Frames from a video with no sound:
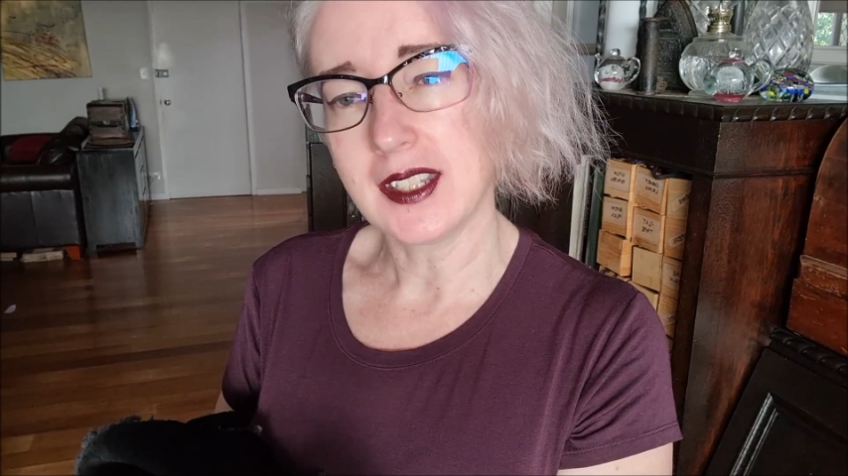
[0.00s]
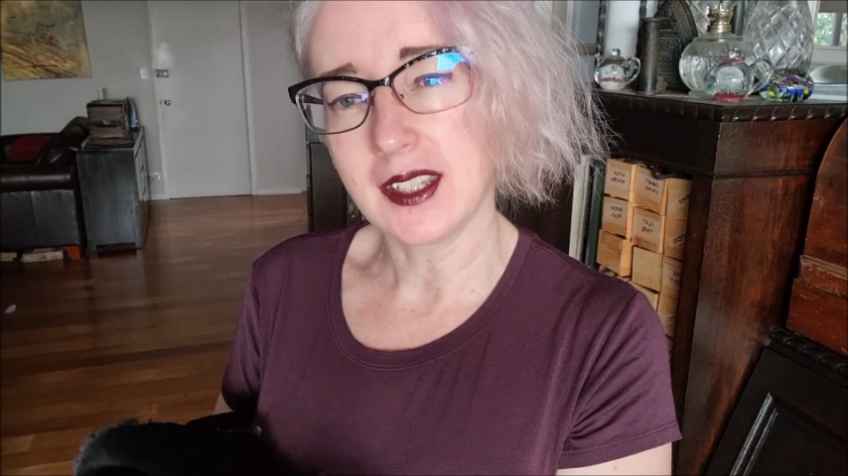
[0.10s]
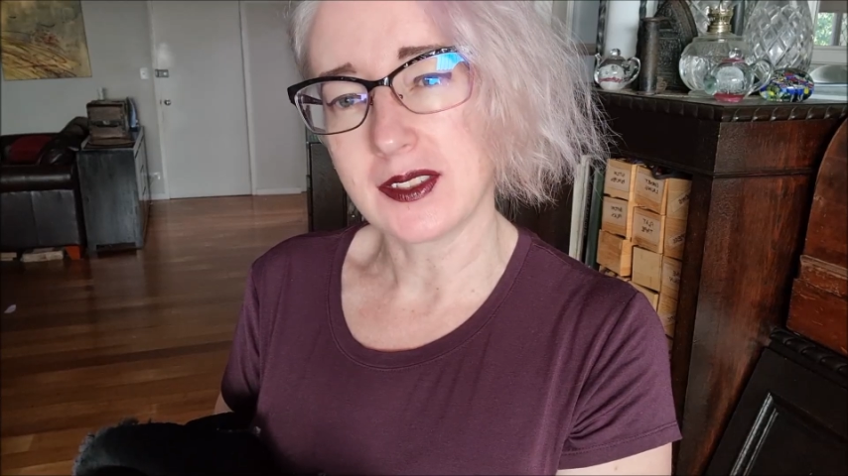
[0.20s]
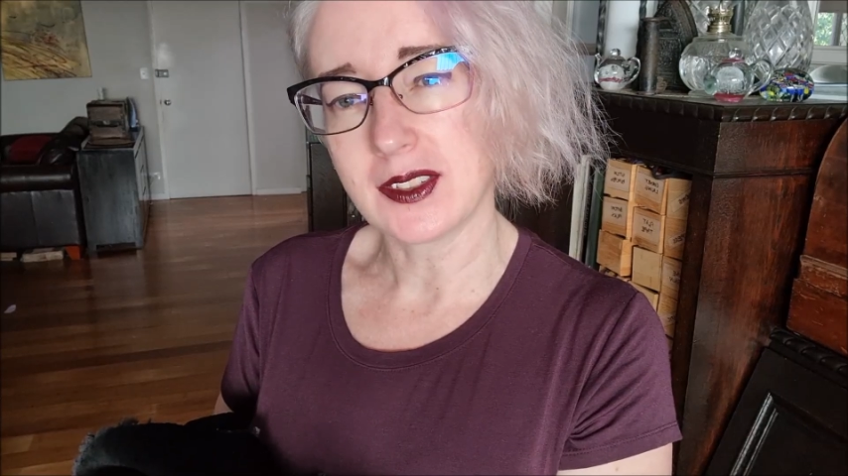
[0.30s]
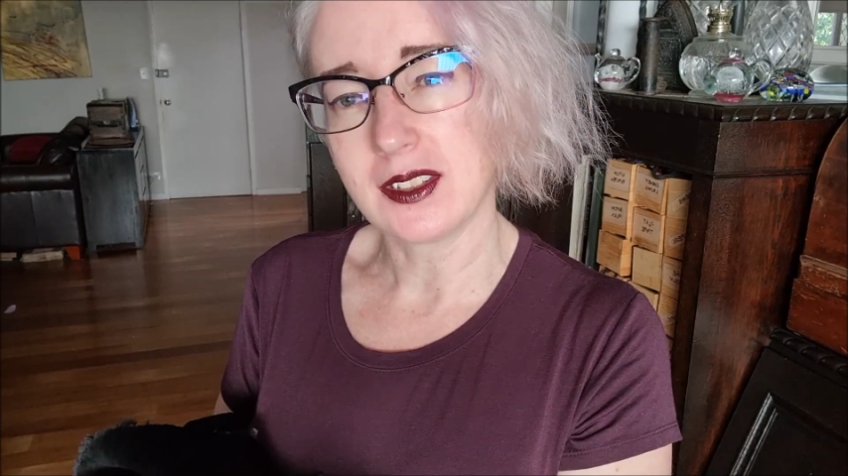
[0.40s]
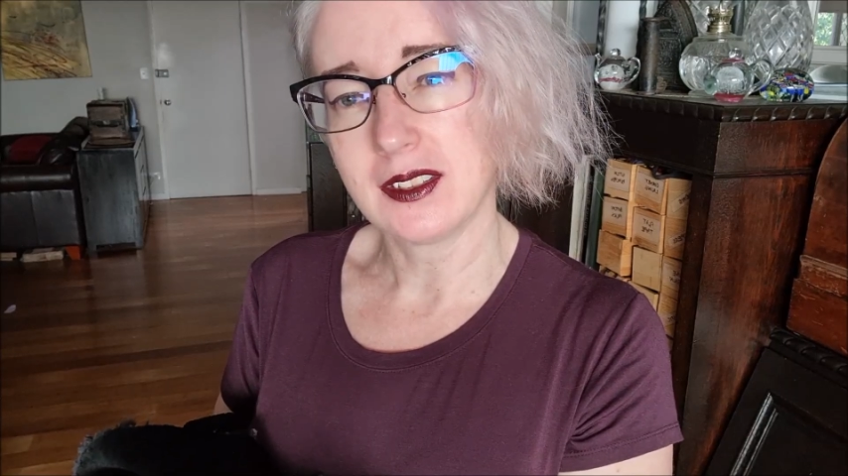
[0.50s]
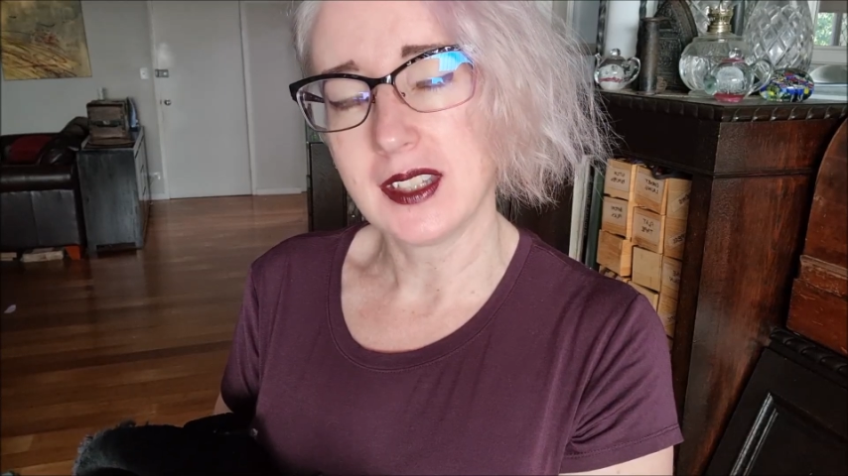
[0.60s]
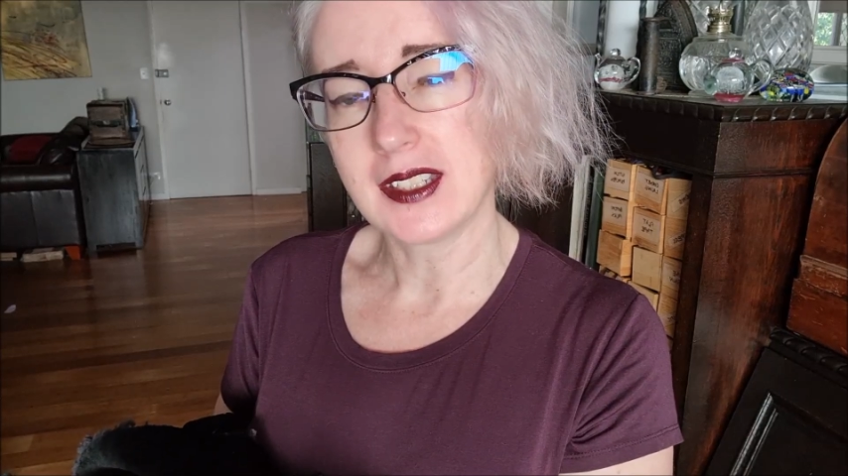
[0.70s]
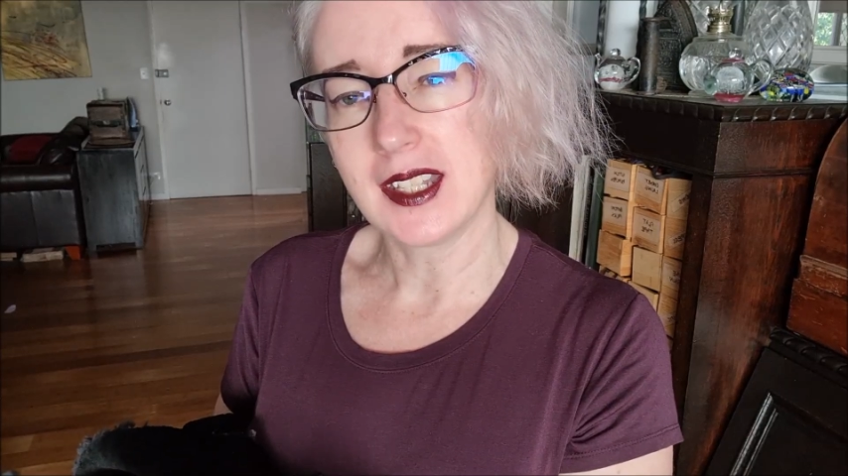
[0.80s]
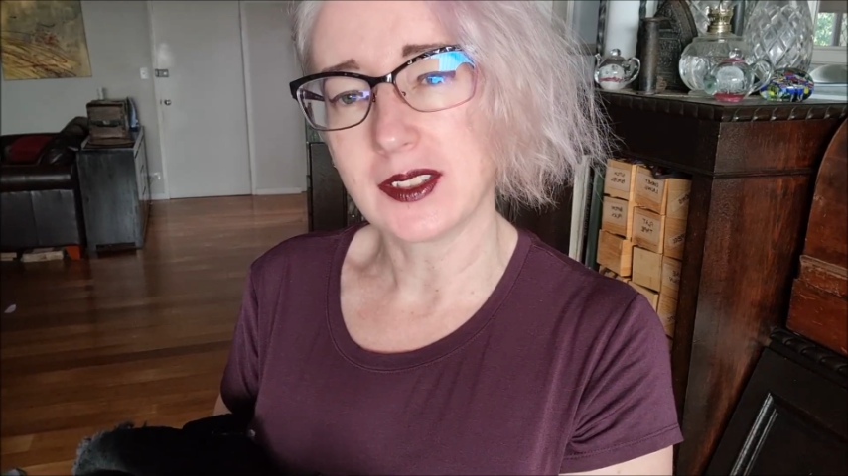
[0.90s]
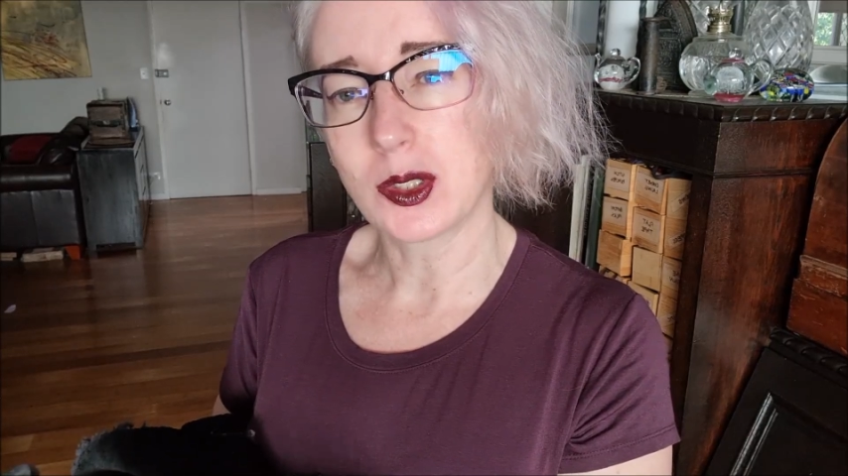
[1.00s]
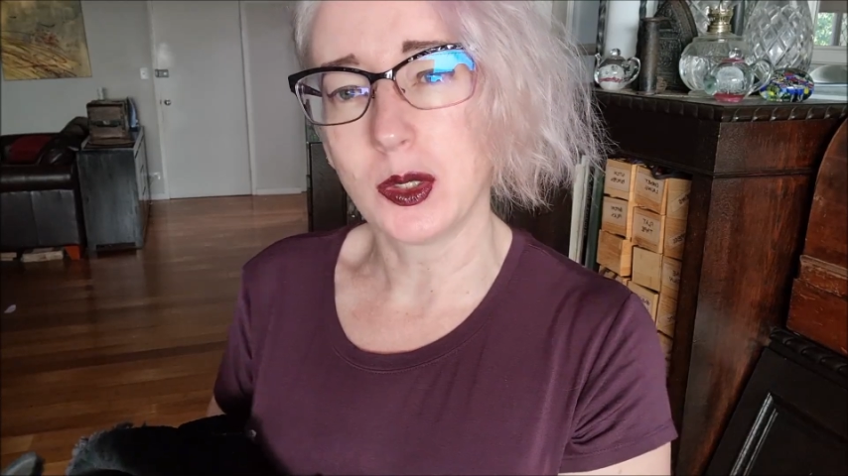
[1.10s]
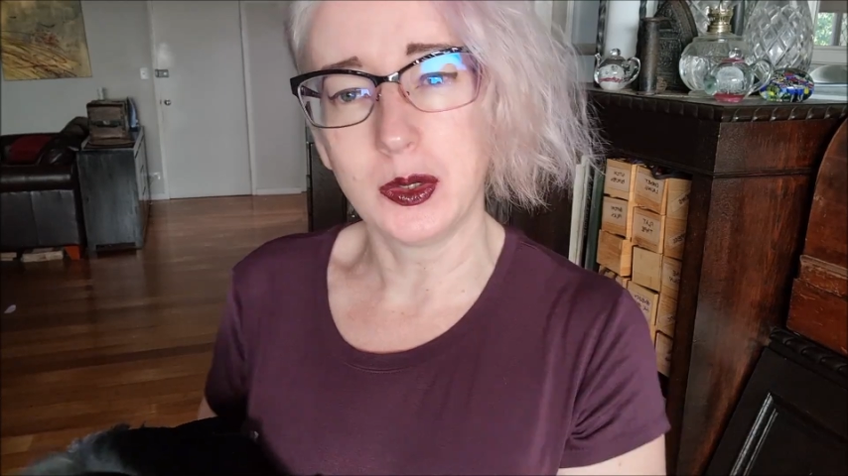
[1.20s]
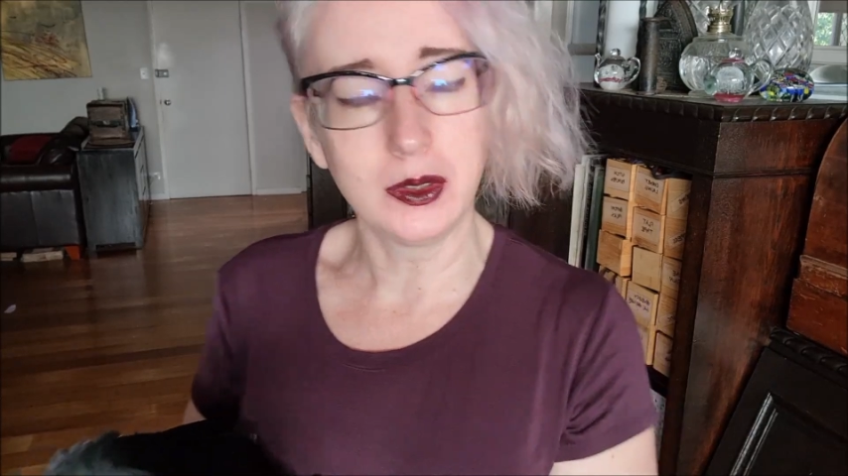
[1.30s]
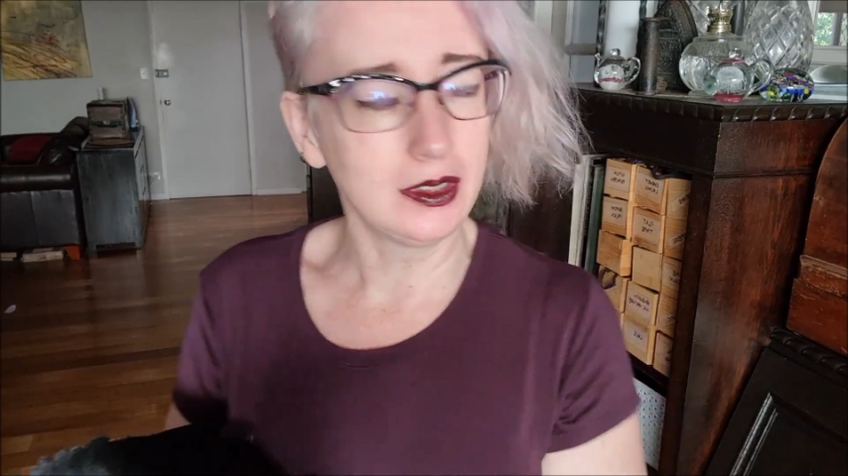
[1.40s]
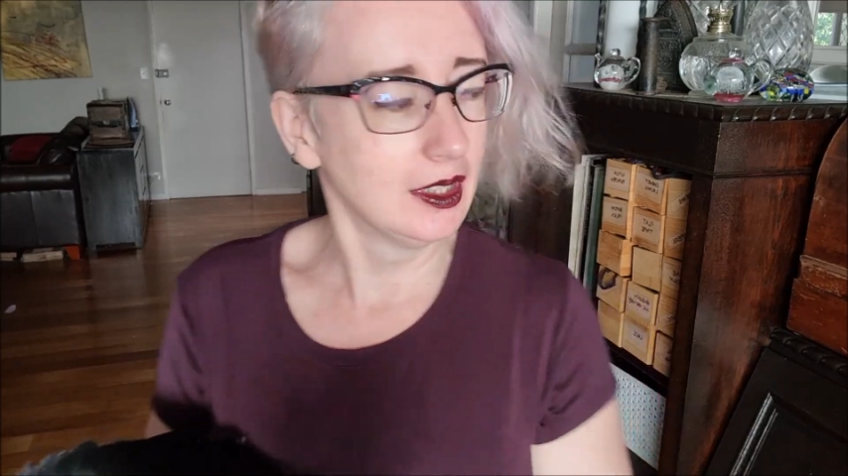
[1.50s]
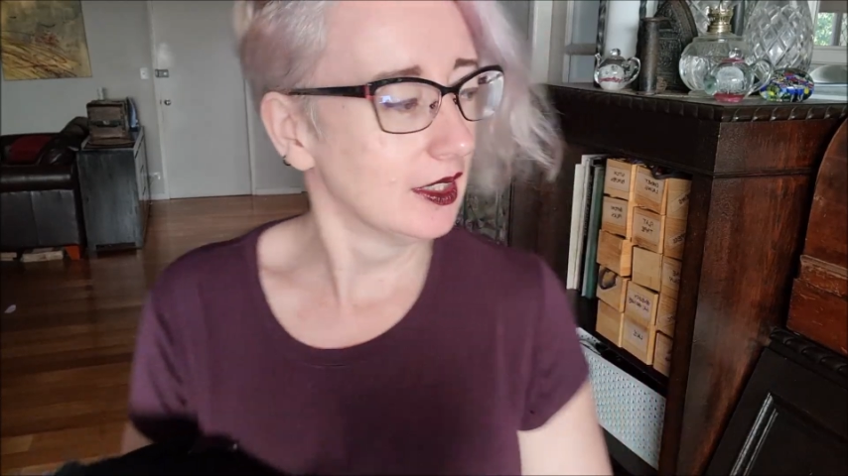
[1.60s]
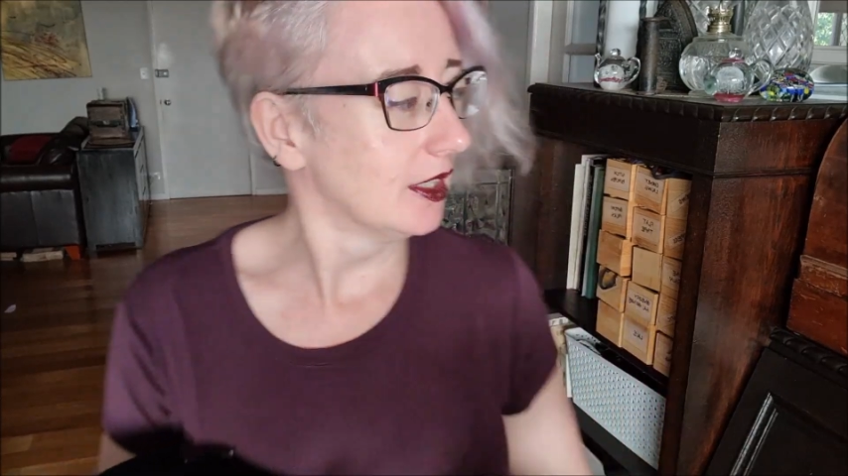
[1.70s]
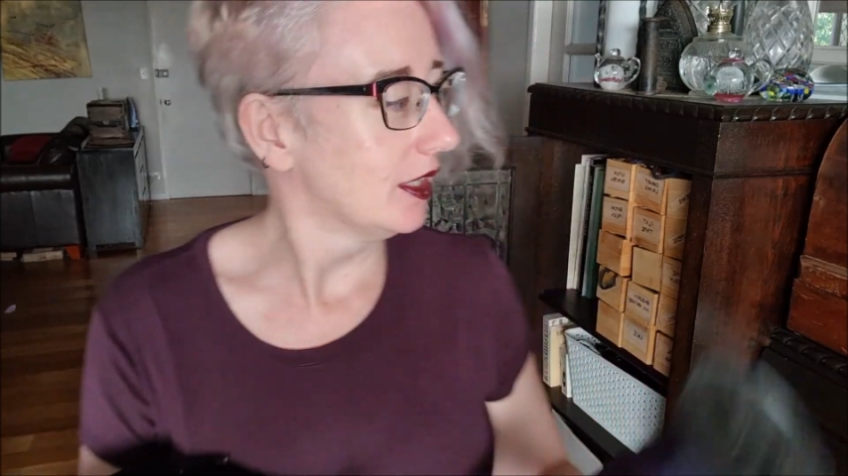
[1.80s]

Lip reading: sounds cool,